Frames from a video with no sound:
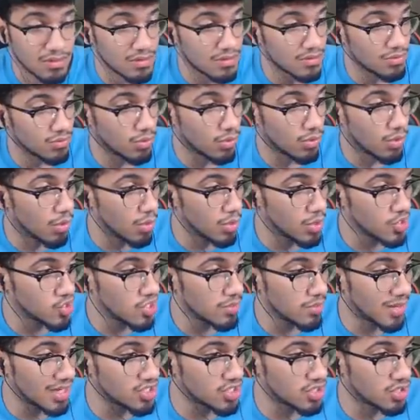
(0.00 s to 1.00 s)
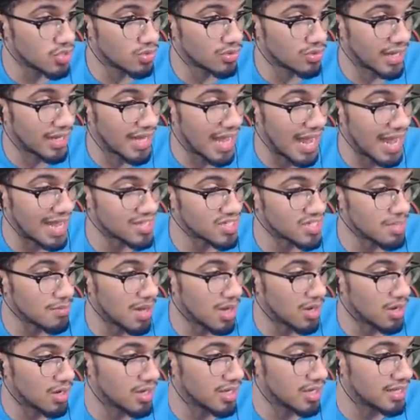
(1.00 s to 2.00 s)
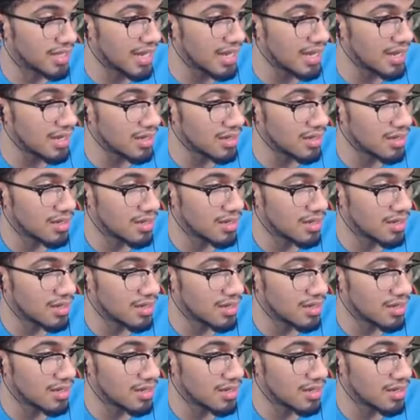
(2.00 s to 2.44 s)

what's she about to do? Like ask him out on a date?